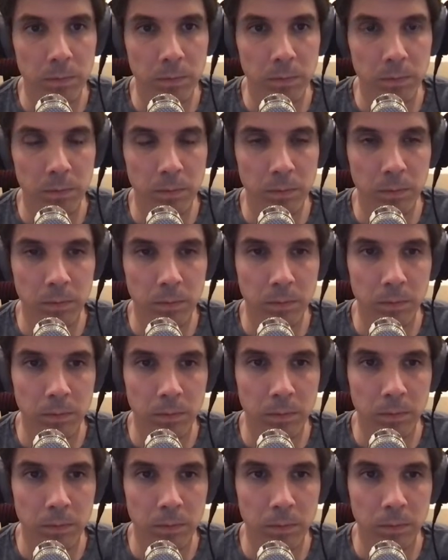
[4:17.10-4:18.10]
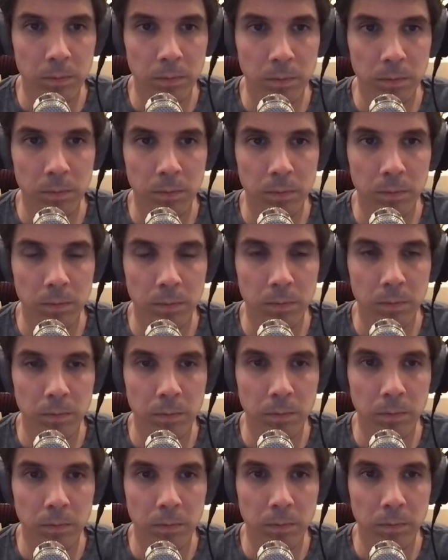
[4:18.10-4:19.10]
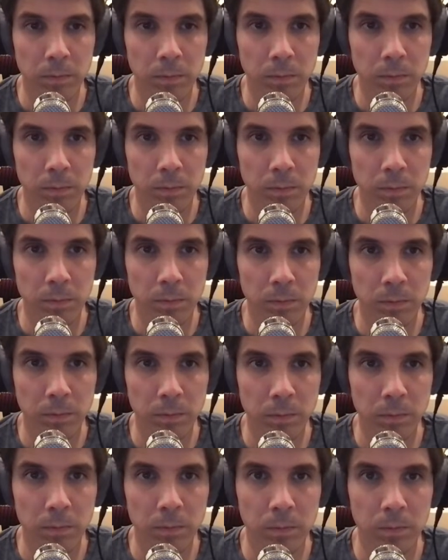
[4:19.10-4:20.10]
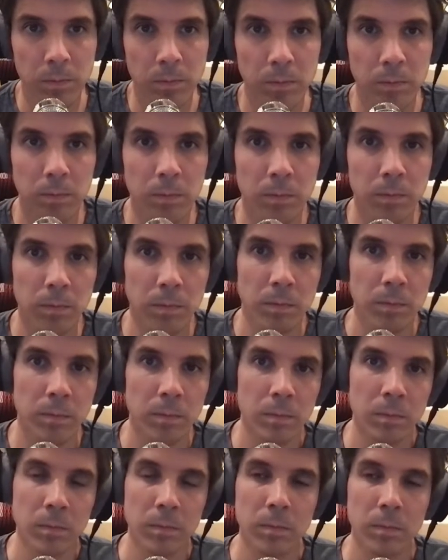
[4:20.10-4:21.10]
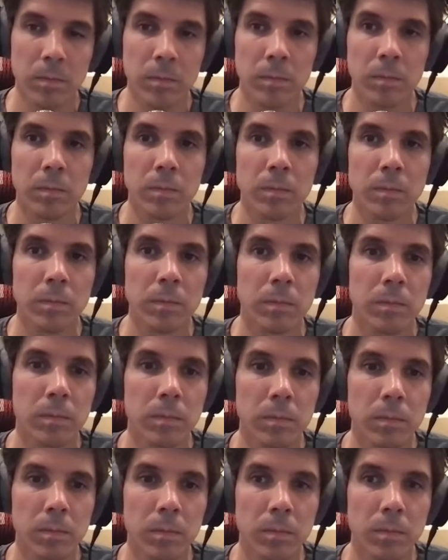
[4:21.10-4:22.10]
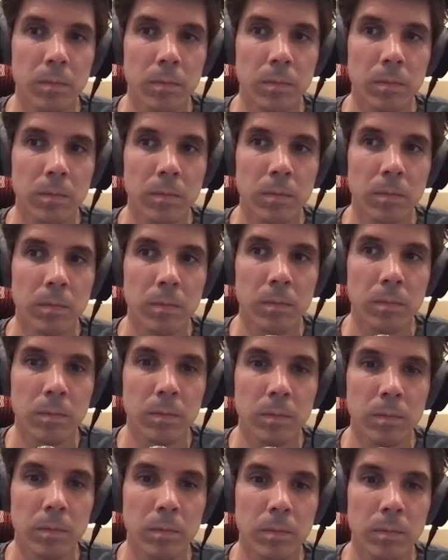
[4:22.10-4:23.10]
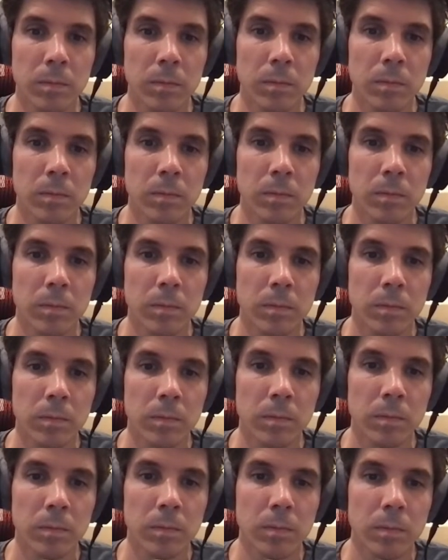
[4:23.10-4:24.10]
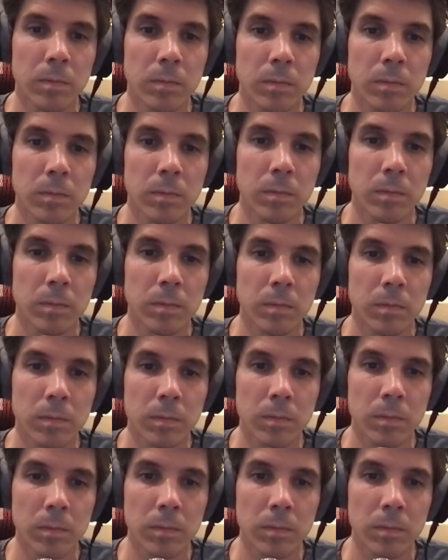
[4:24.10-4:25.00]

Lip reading: The person shown says nothing.